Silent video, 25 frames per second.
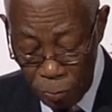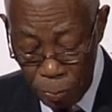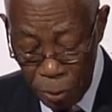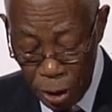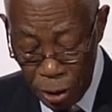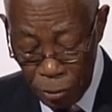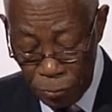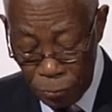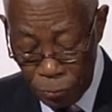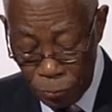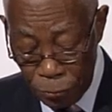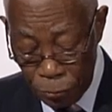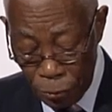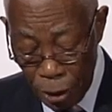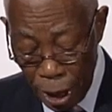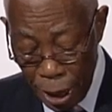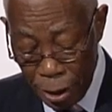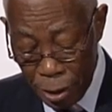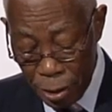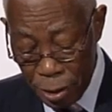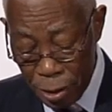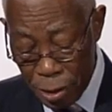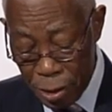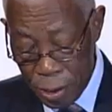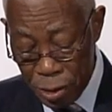been
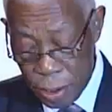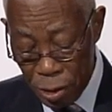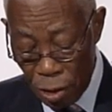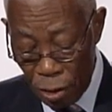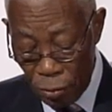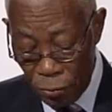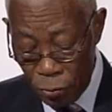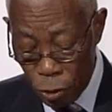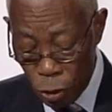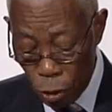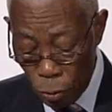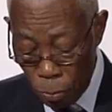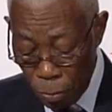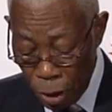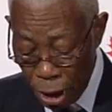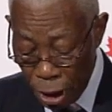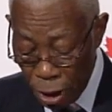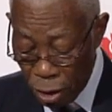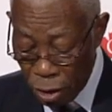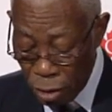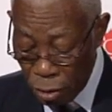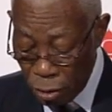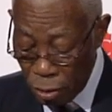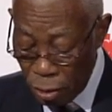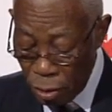friends of
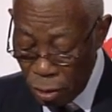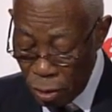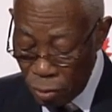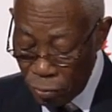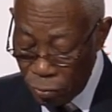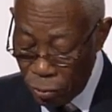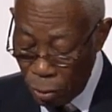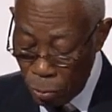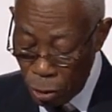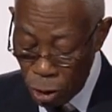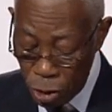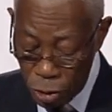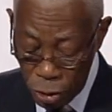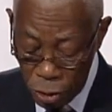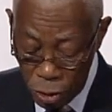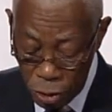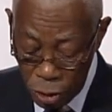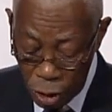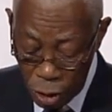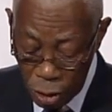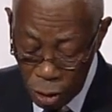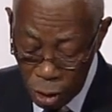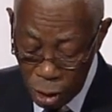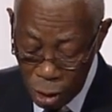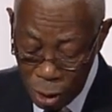Jamaica for much
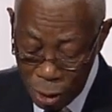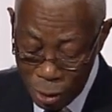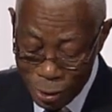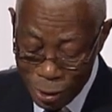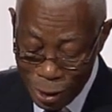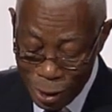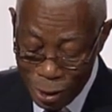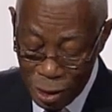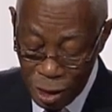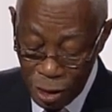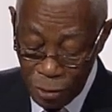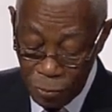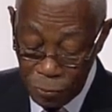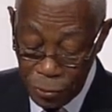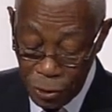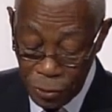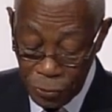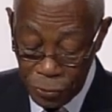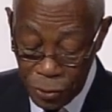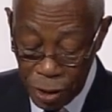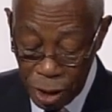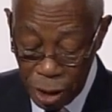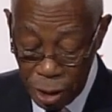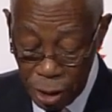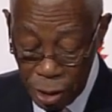longer than the
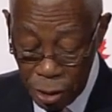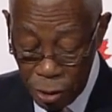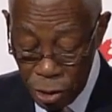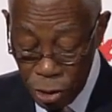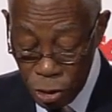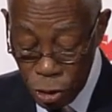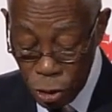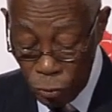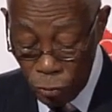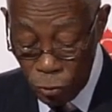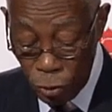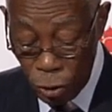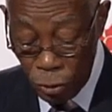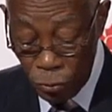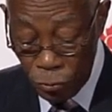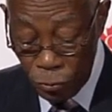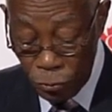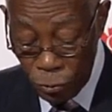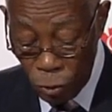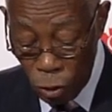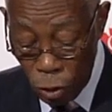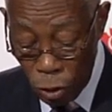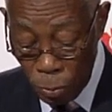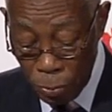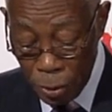50 years of our
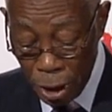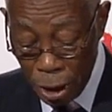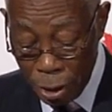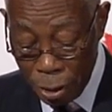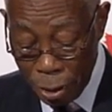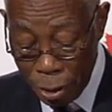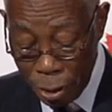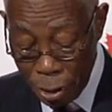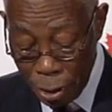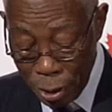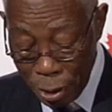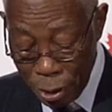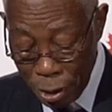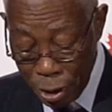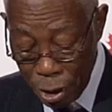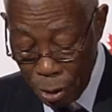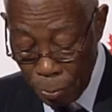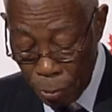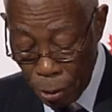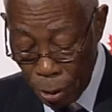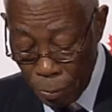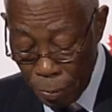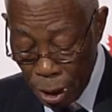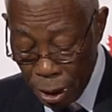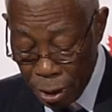formal
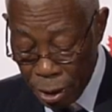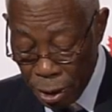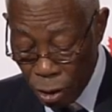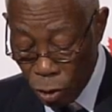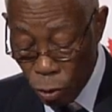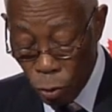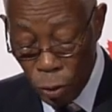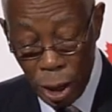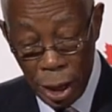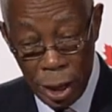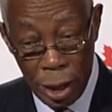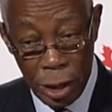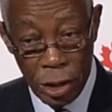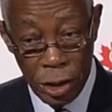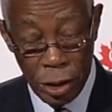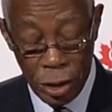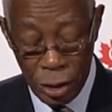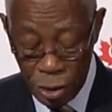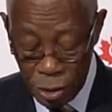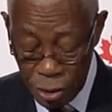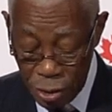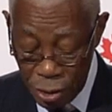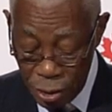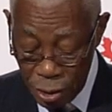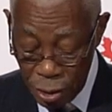diplomatic
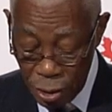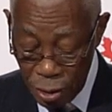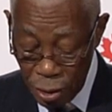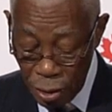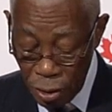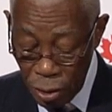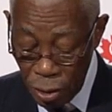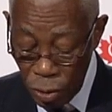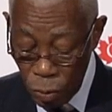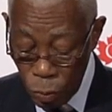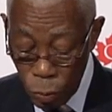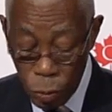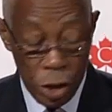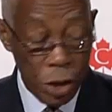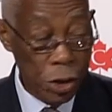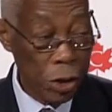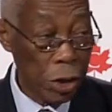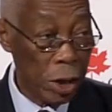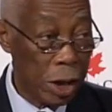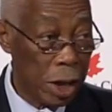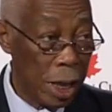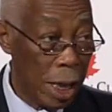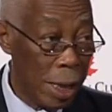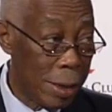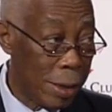relations would
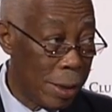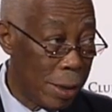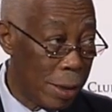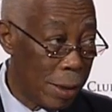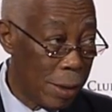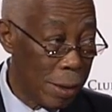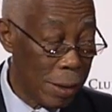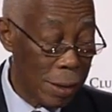suggest.